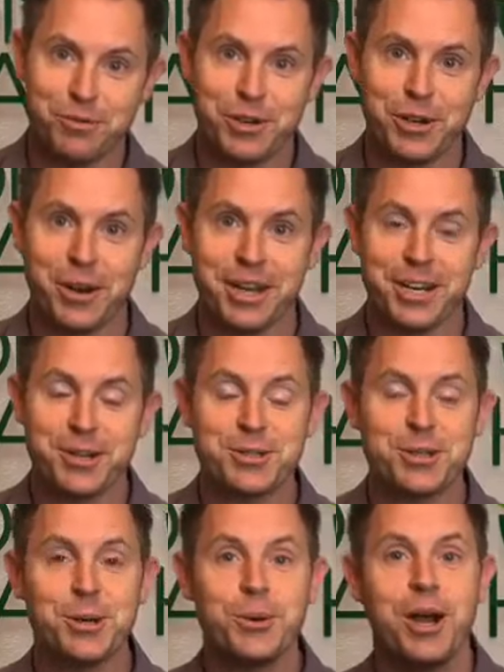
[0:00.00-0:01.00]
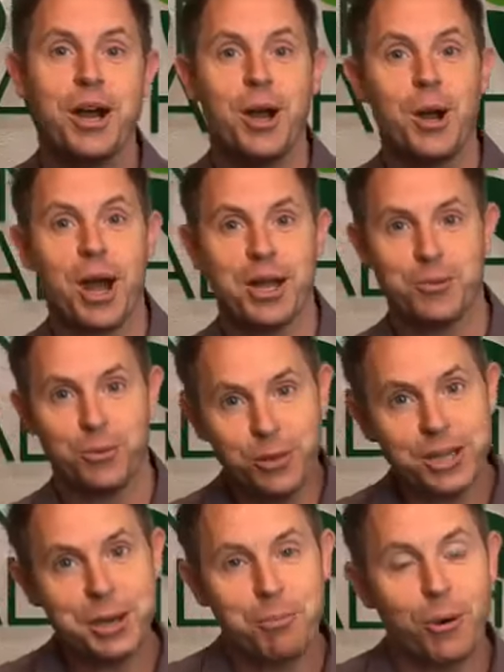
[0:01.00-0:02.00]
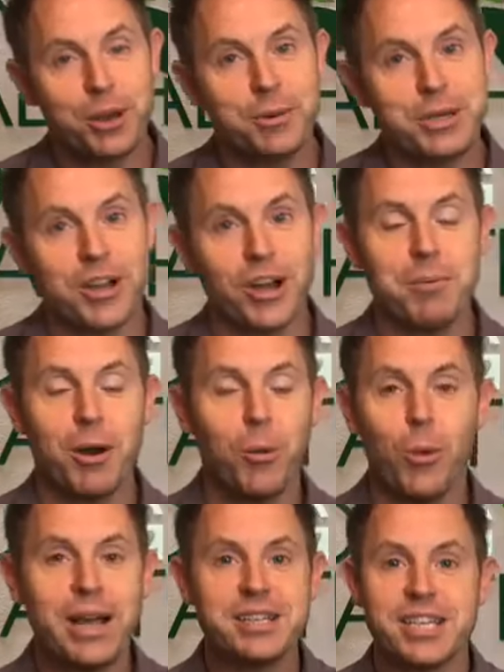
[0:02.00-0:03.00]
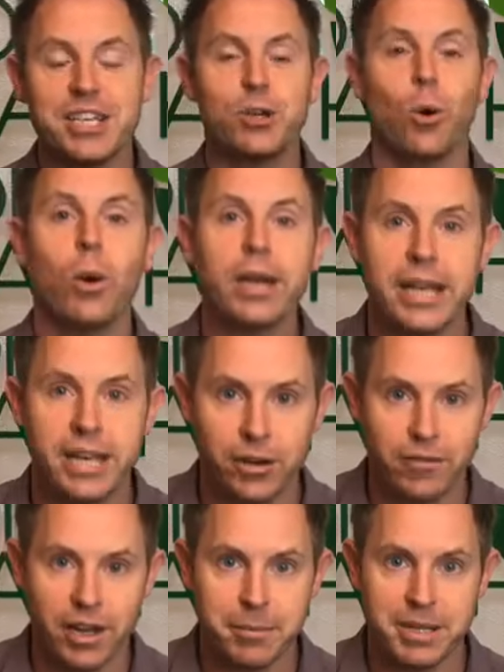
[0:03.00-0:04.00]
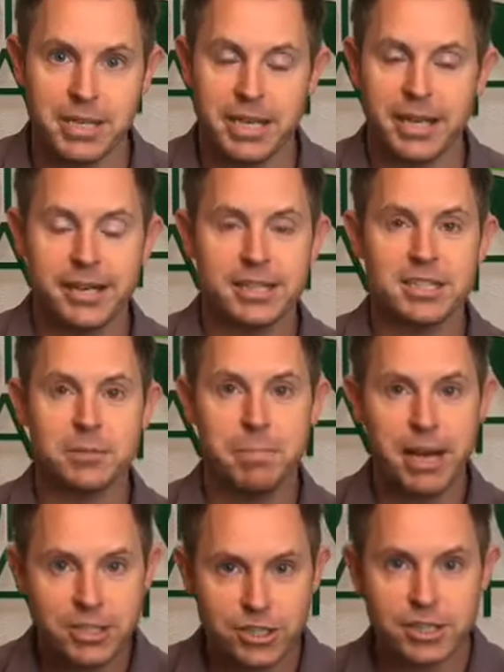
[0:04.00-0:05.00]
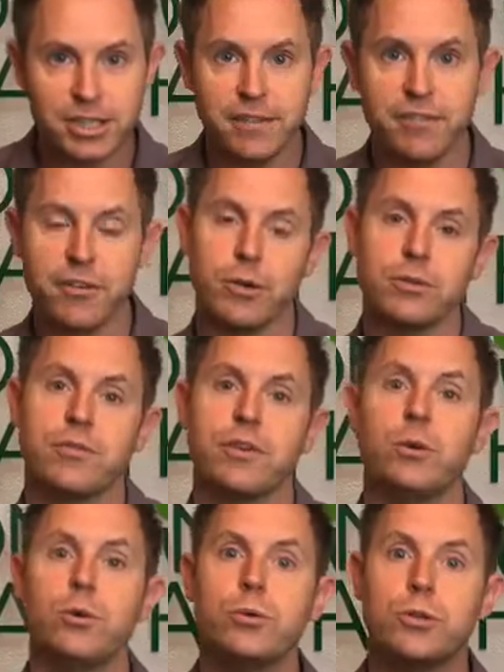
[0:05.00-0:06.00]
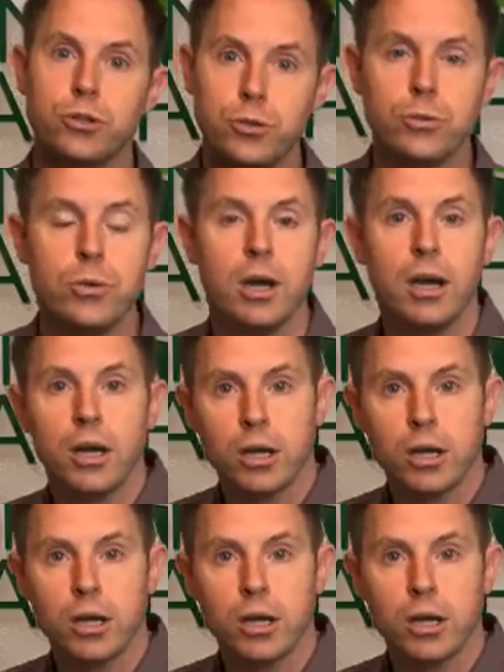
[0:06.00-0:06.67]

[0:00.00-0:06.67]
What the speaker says: for you right now. So really important that we talk about ways that you're getting your vitamin D, and especially for those of you who do